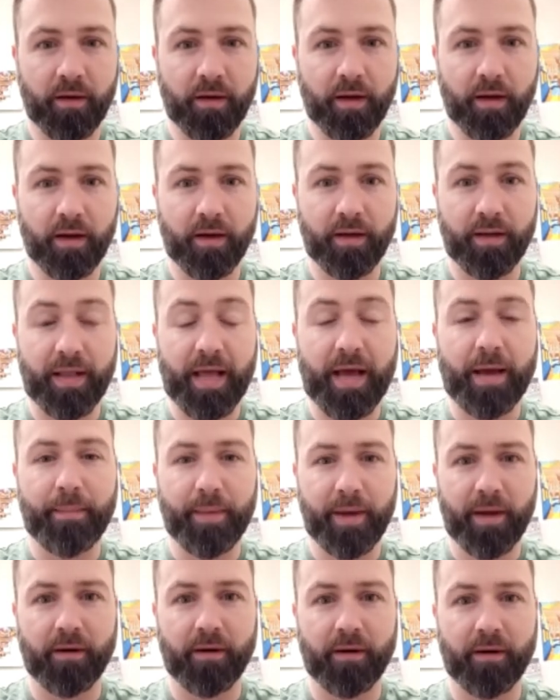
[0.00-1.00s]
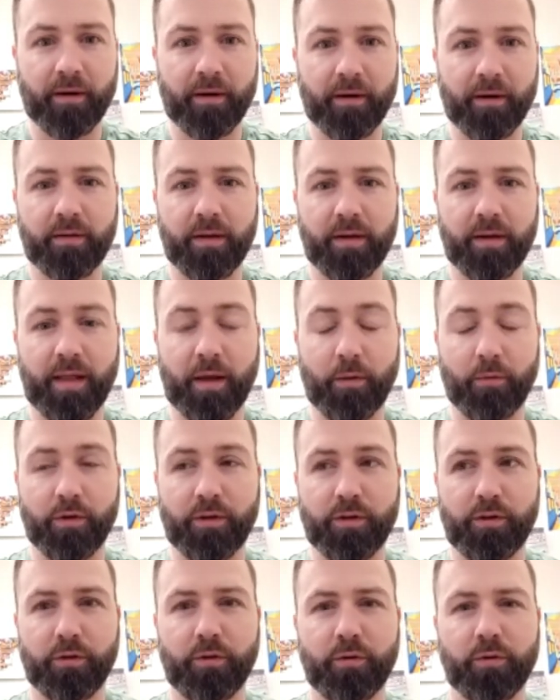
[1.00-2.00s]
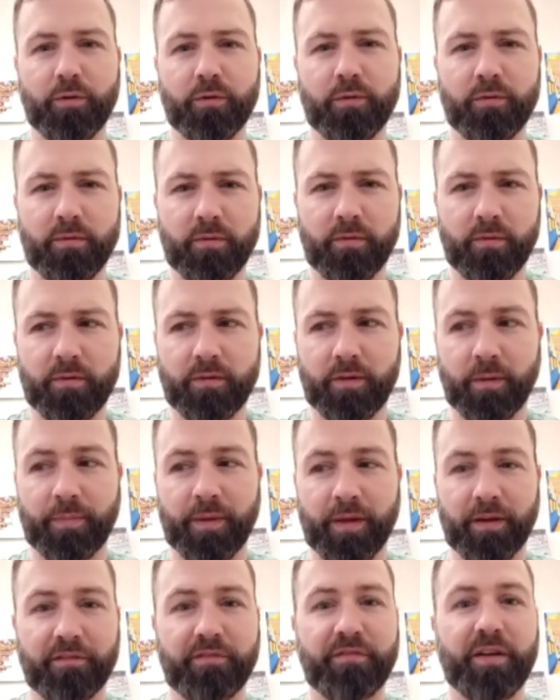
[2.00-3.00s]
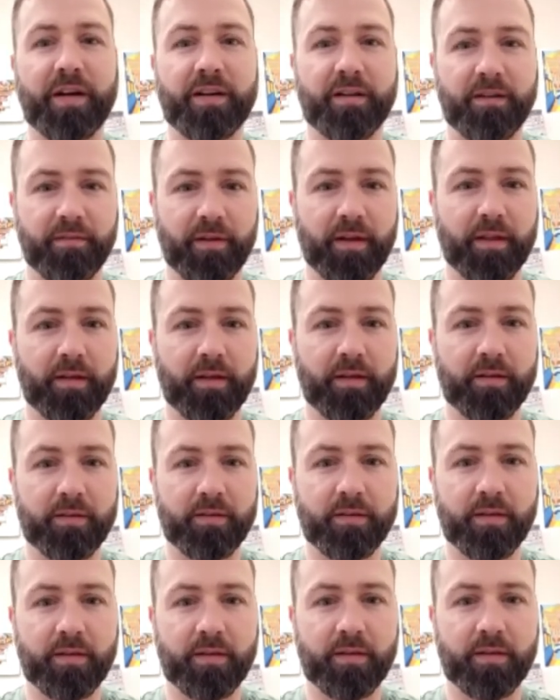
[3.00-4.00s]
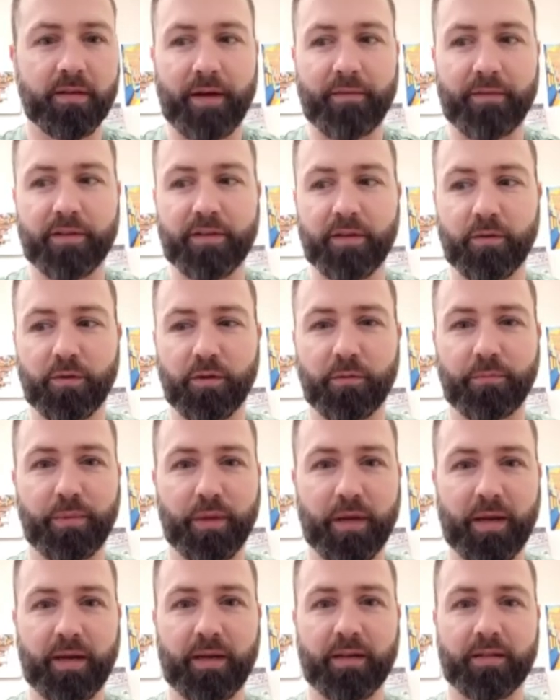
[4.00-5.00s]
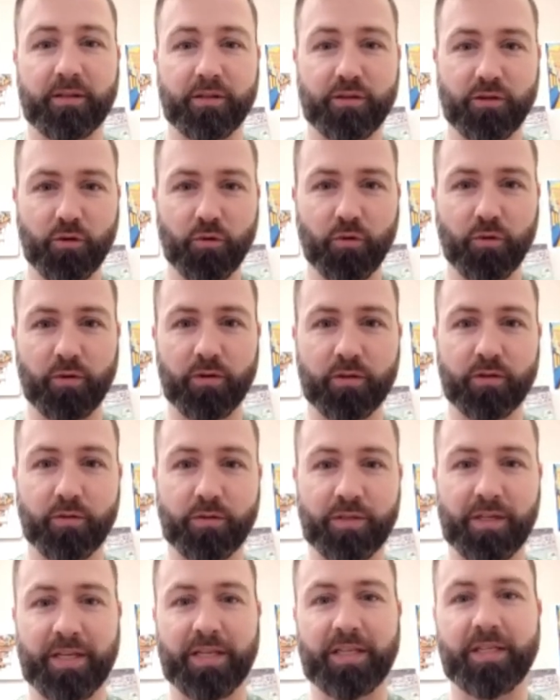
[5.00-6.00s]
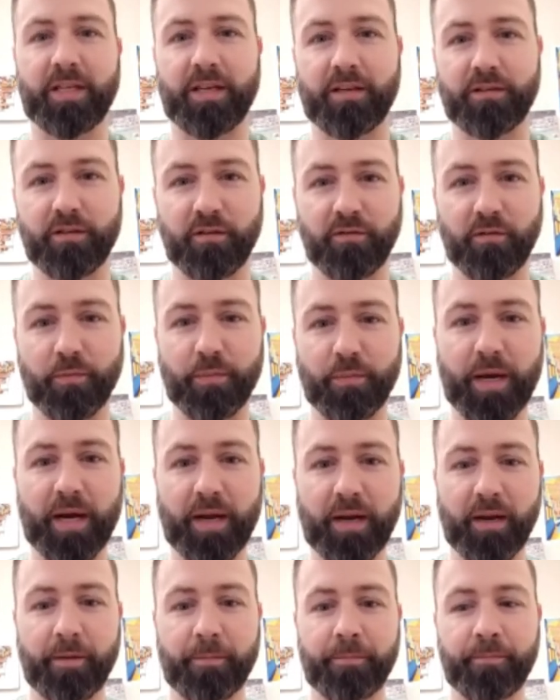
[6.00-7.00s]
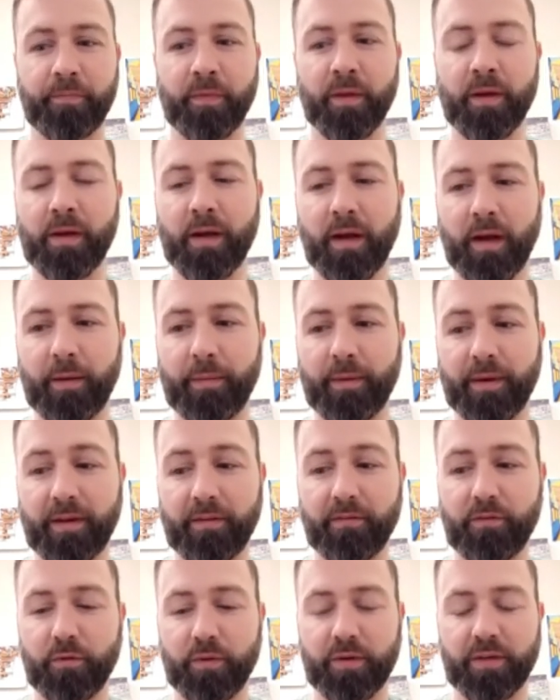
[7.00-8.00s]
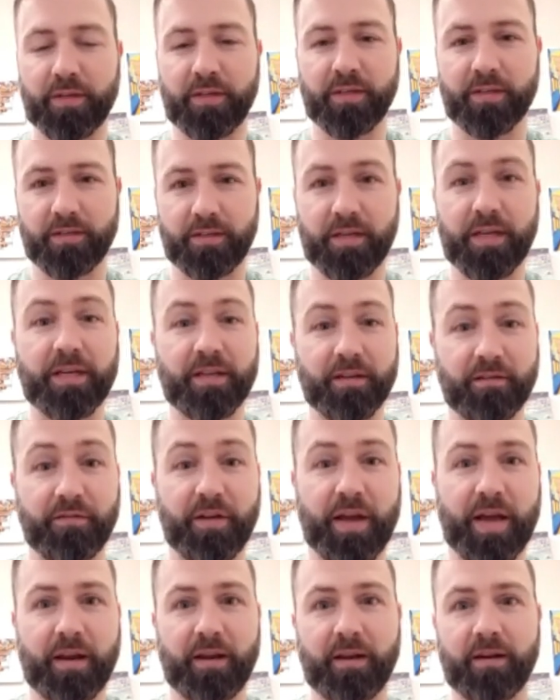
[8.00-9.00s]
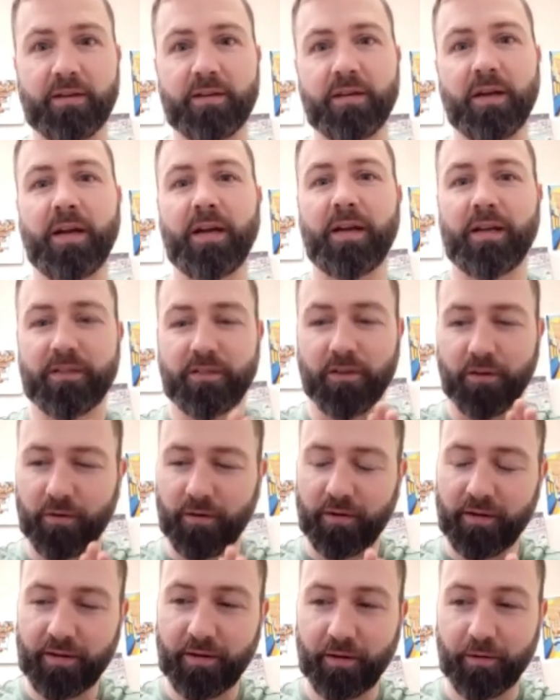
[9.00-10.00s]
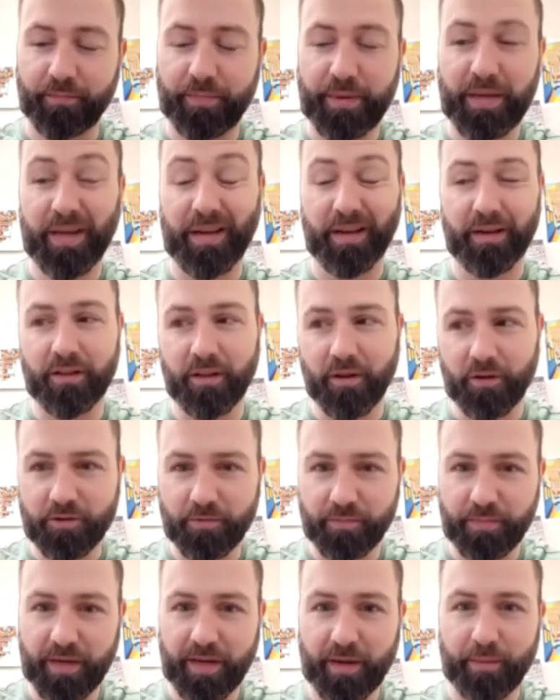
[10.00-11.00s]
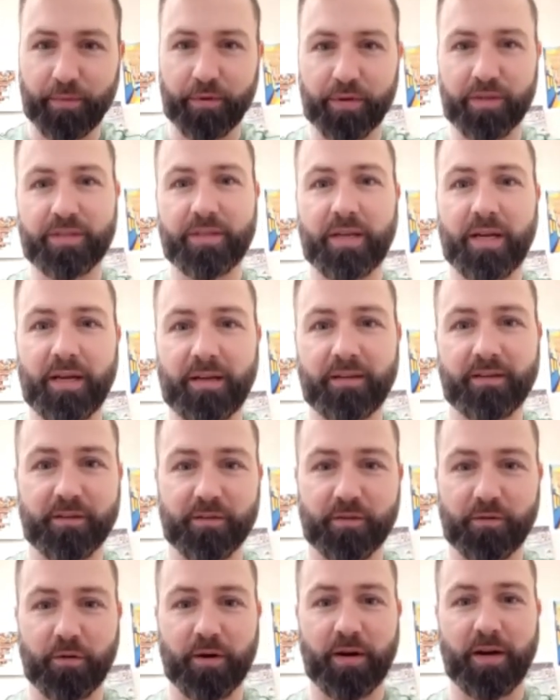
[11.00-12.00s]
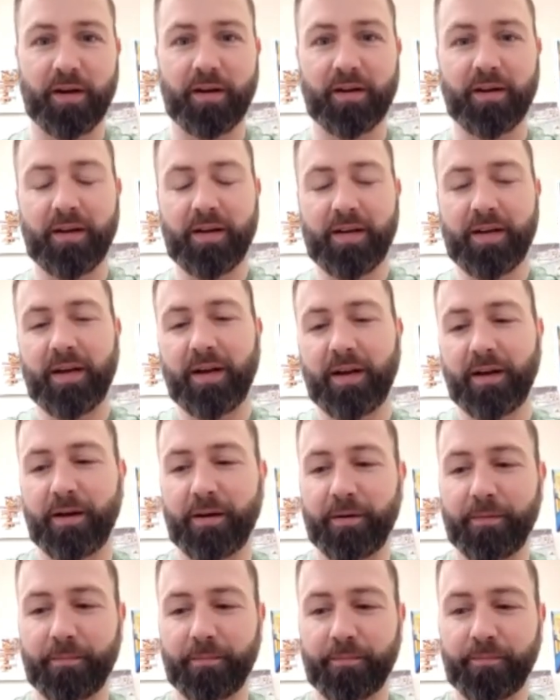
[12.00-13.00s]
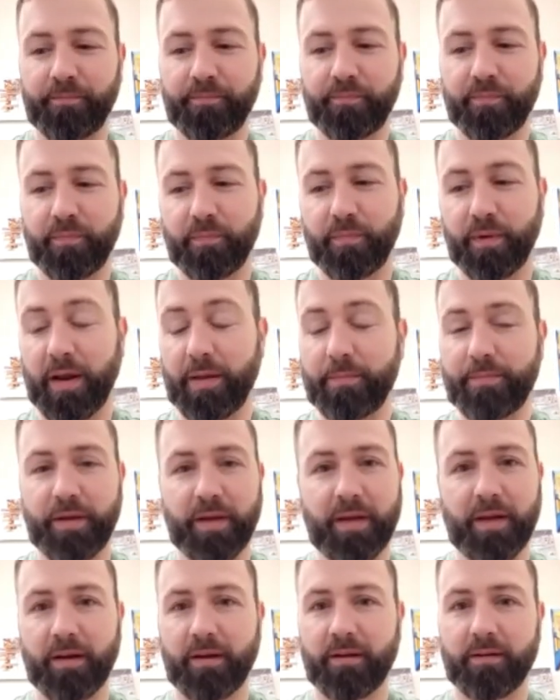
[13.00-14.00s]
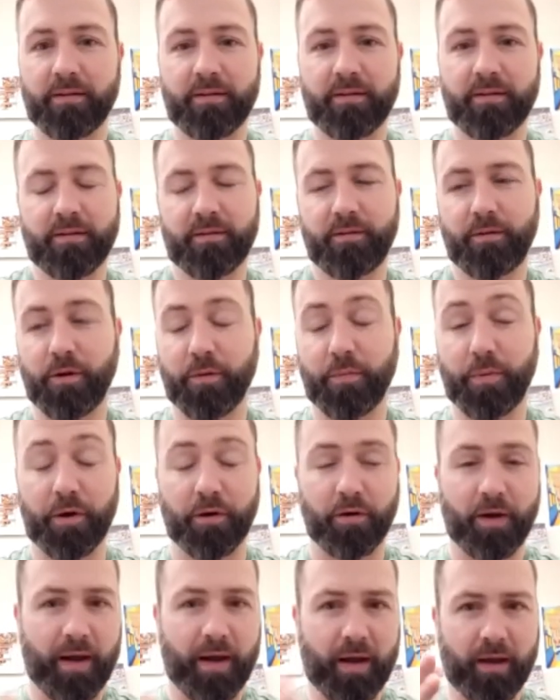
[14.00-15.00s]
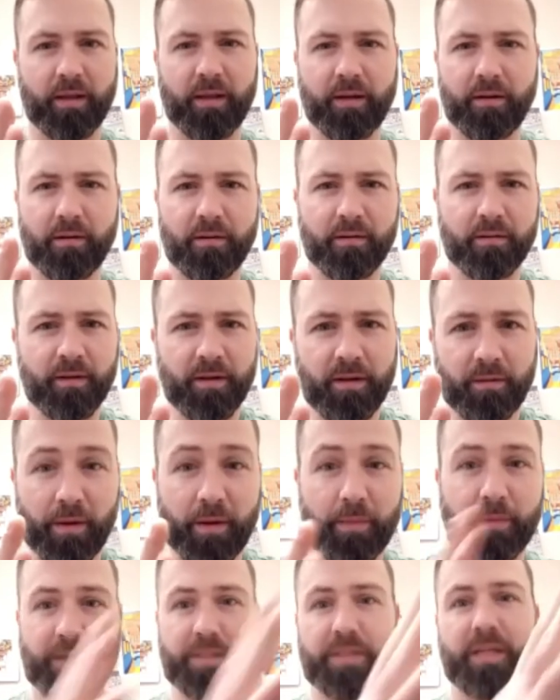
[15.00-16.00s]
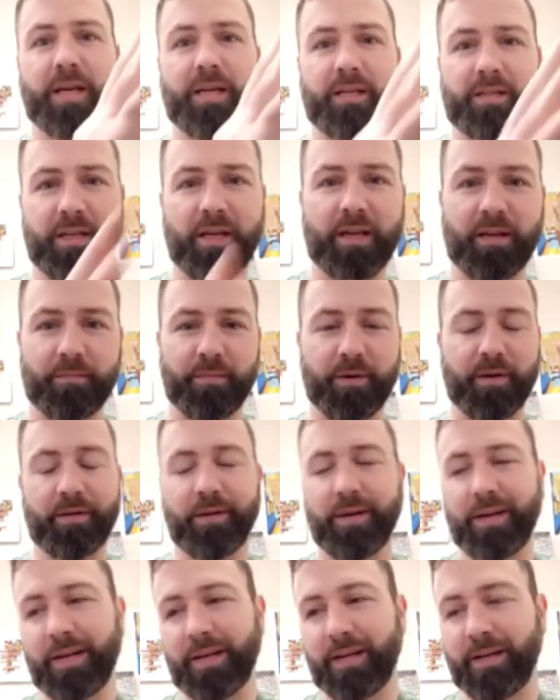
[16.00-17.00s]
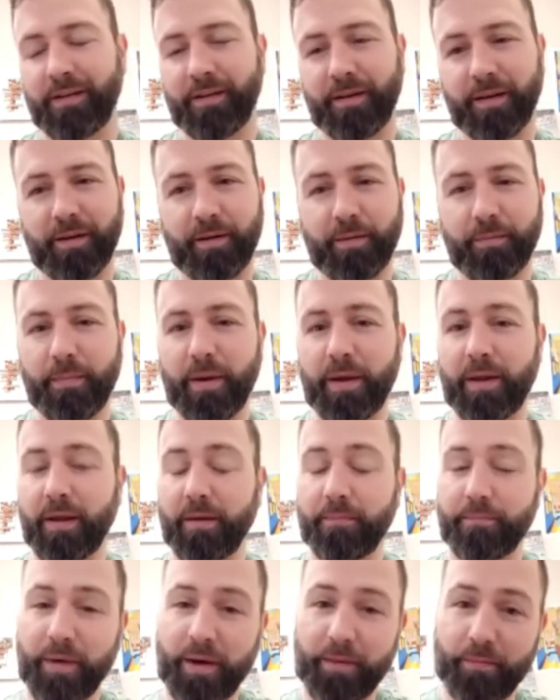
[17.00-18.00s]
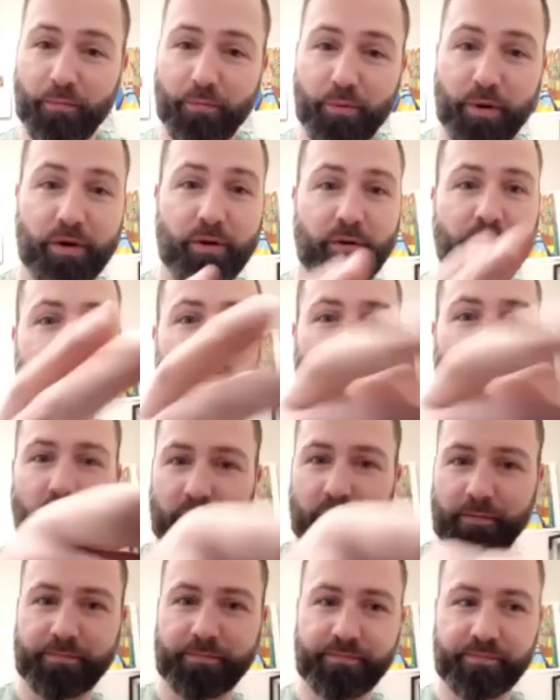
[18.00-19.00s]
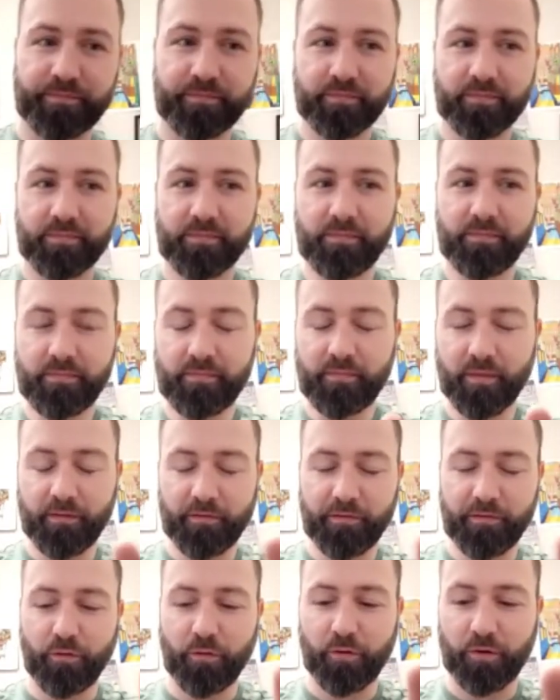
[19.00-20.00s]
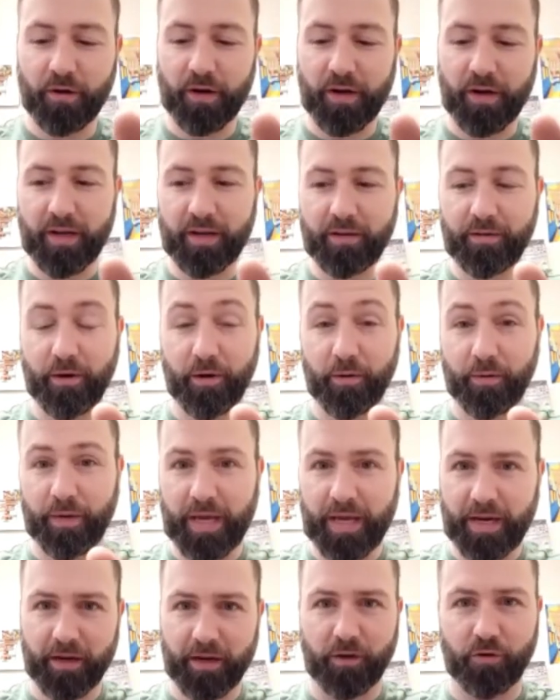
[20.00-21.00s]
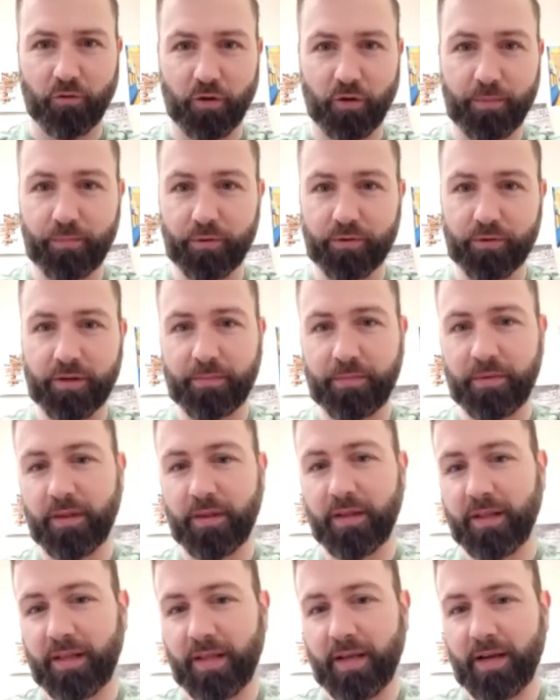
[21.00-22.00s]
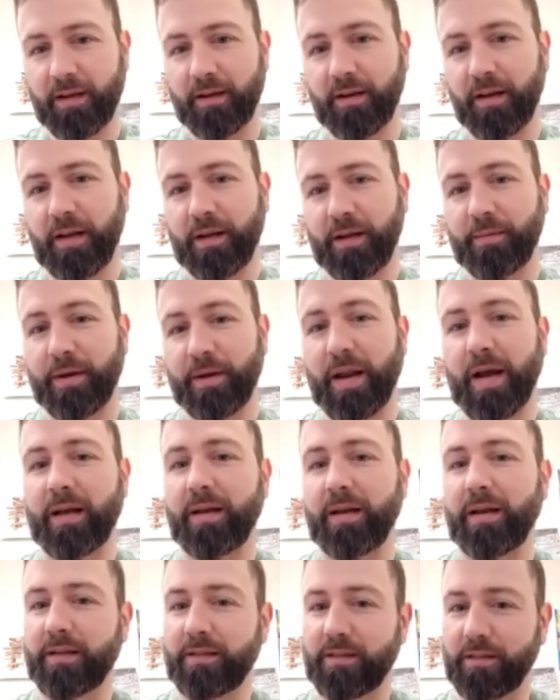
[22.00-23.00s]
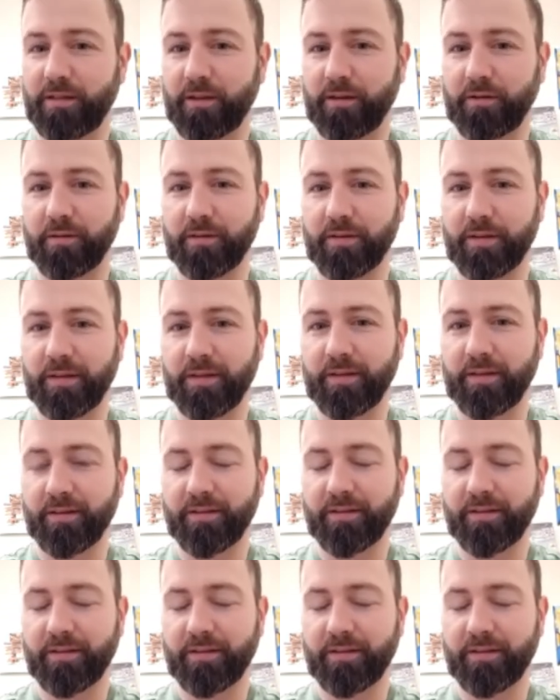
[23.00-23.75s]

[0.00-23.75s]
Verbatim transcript: uh, in that manner uh, that would do something effective at least. Obviously, with the blade, it's a tool, so it's an extension of your body, um, and it gives you a distinct advantage. So you know, being enclosed and being able to slice is great. Um, but empty hands, you could put your hand there, maybe slice in, but it, it might it might prepare you for for uh, you know getting a grip or something like that, but not necessarily